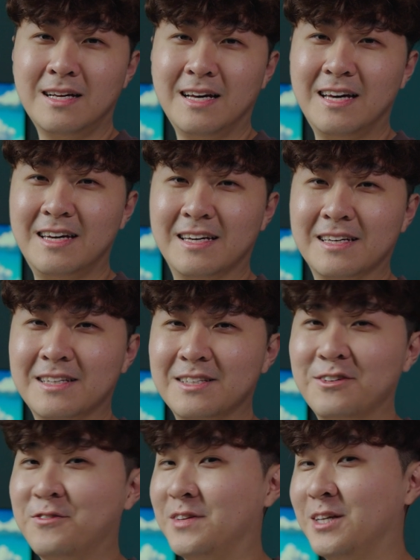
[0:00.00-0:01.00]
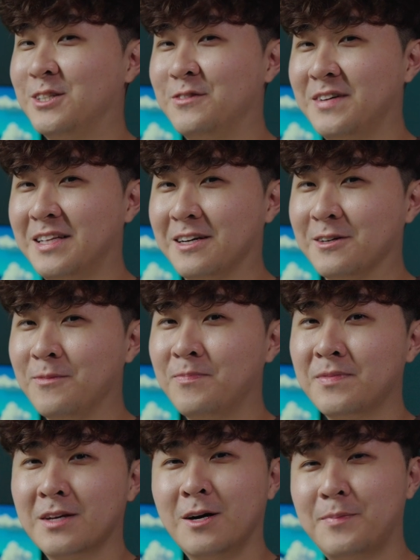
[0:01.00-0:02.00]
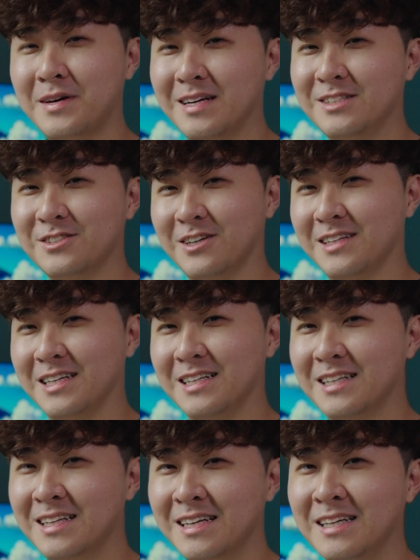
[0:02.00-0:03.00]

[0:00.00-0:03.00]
Hey, you finished the video. Hope you enjoyed it.